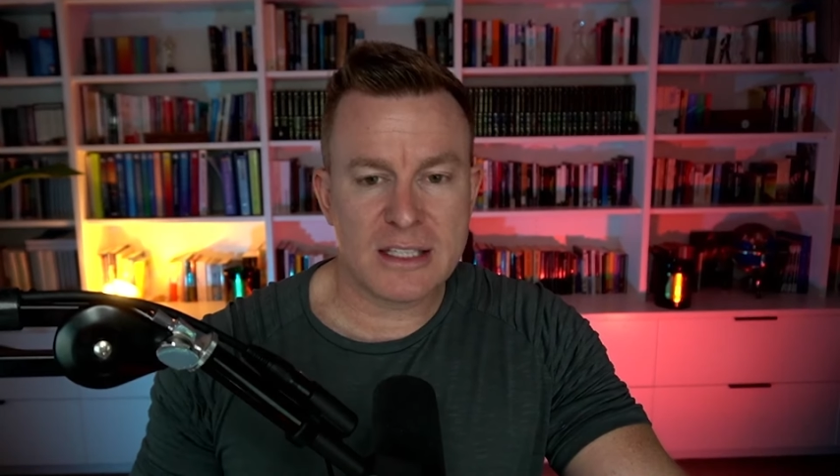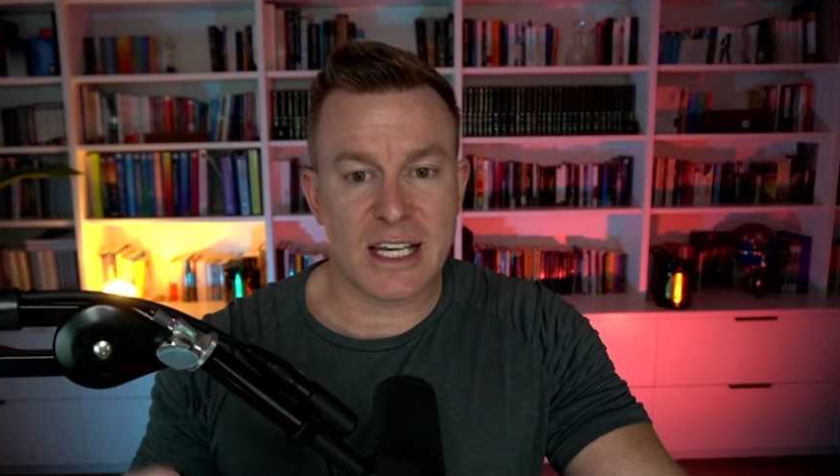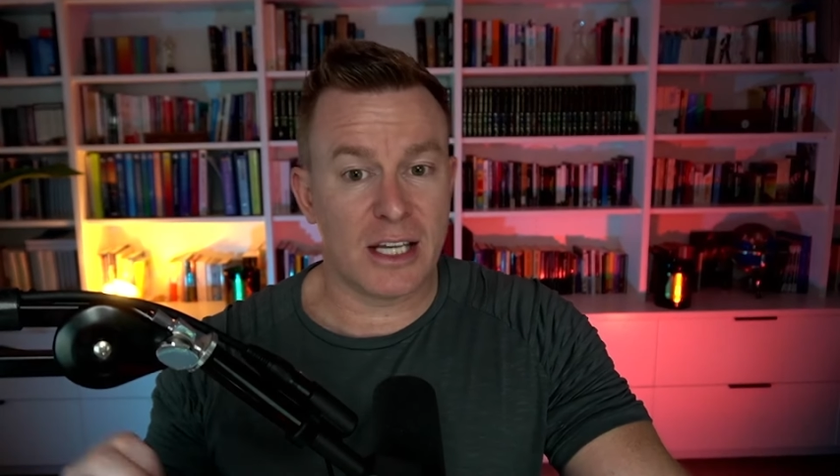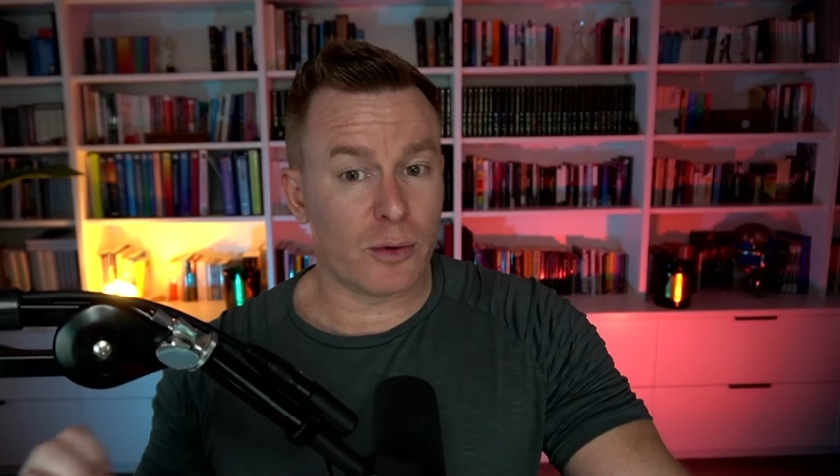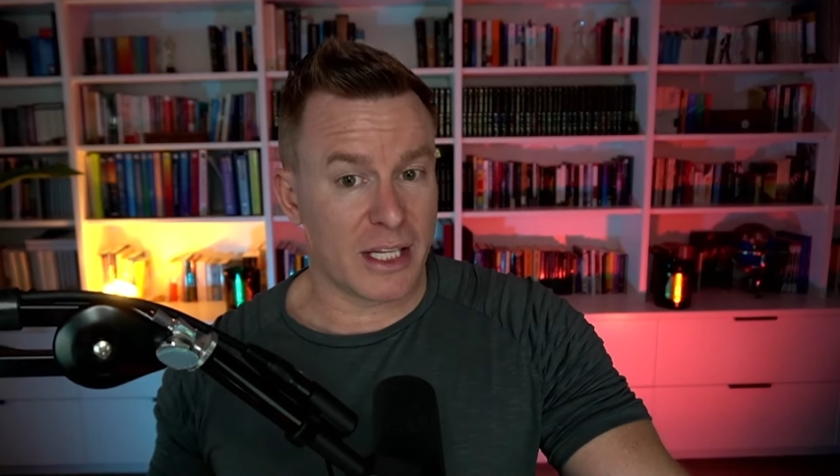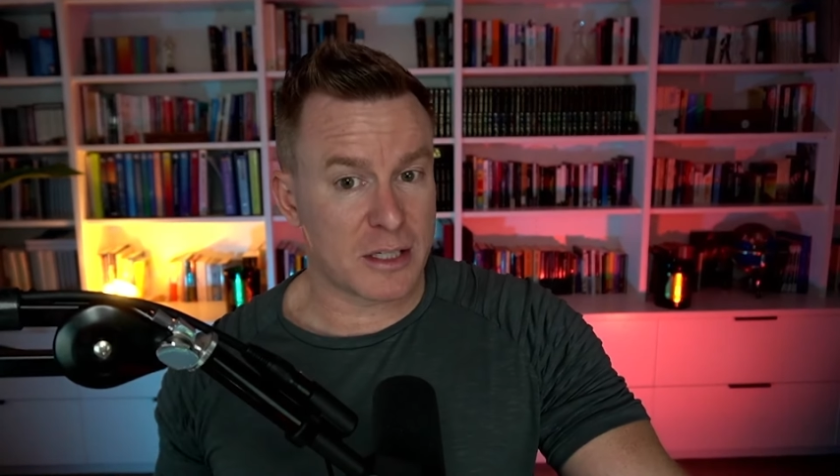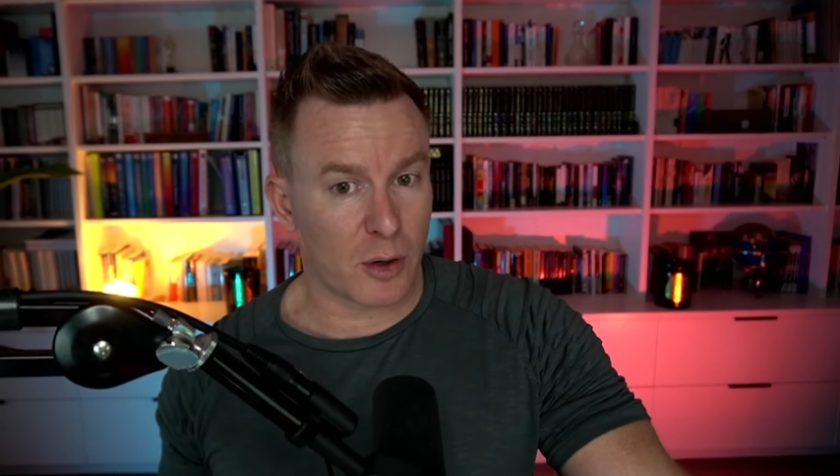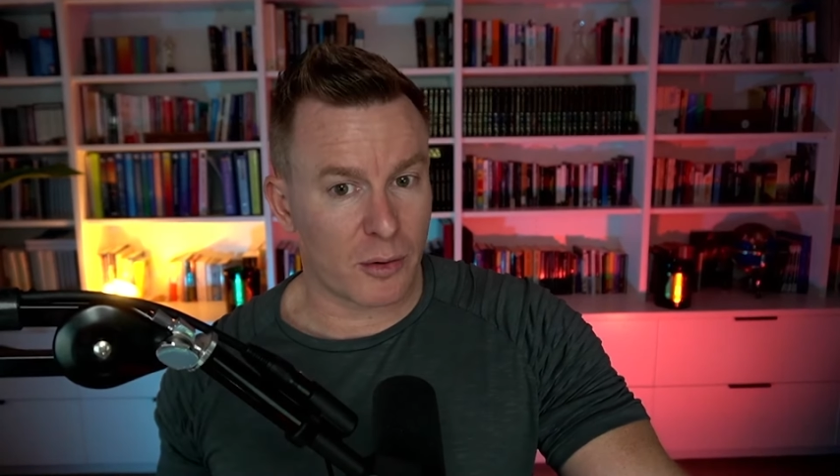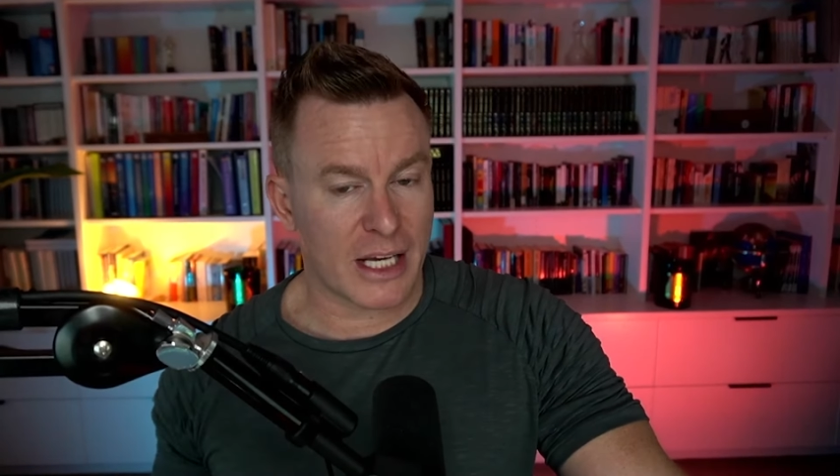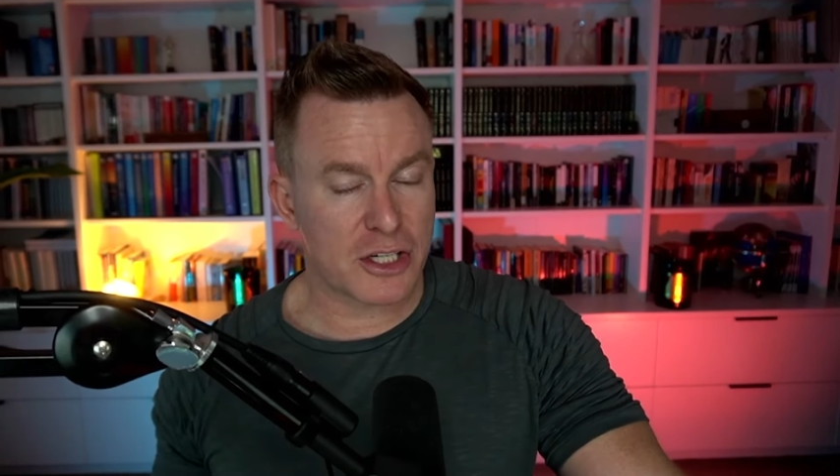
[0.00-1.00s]
in your intimate
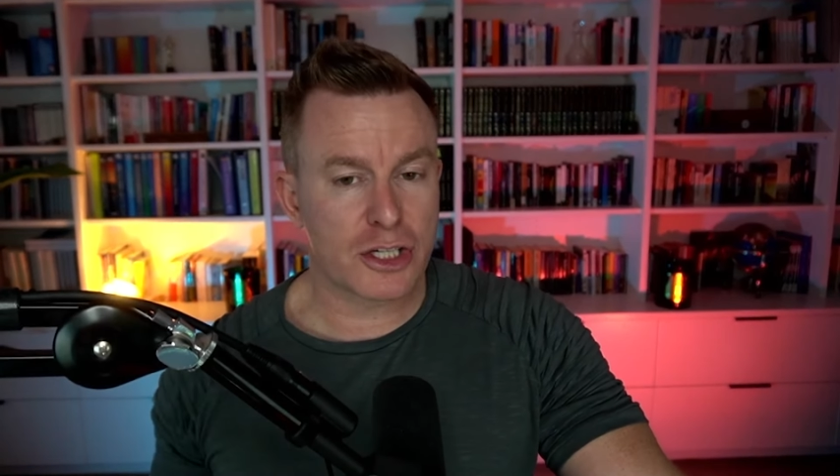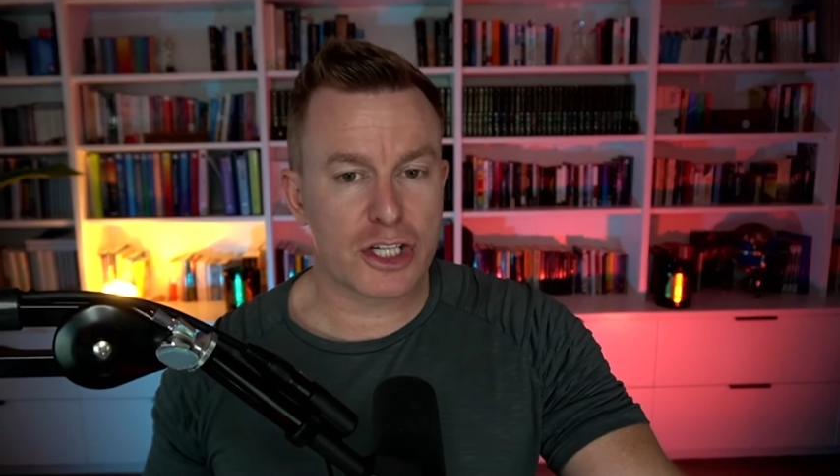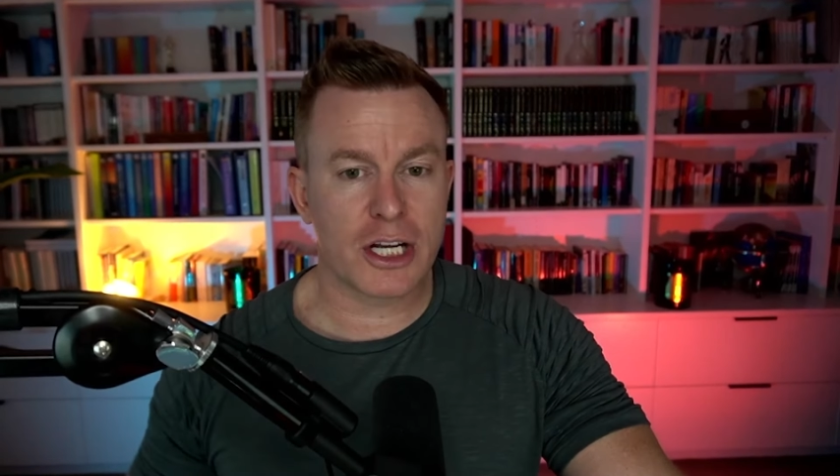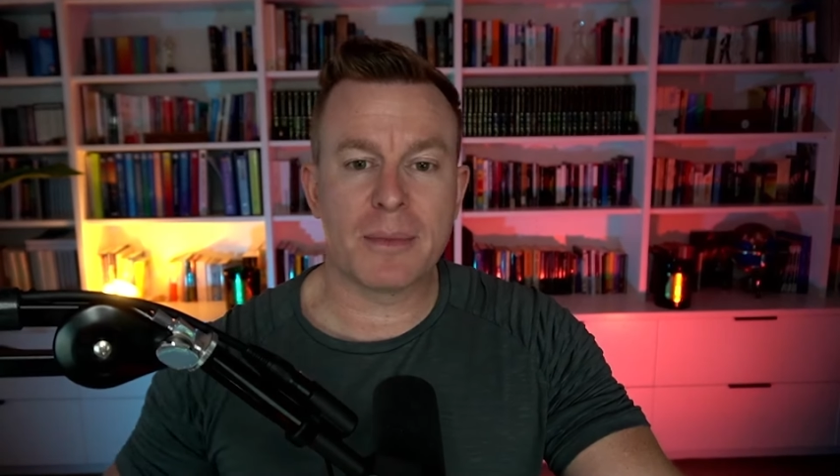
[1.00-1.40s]
relationship,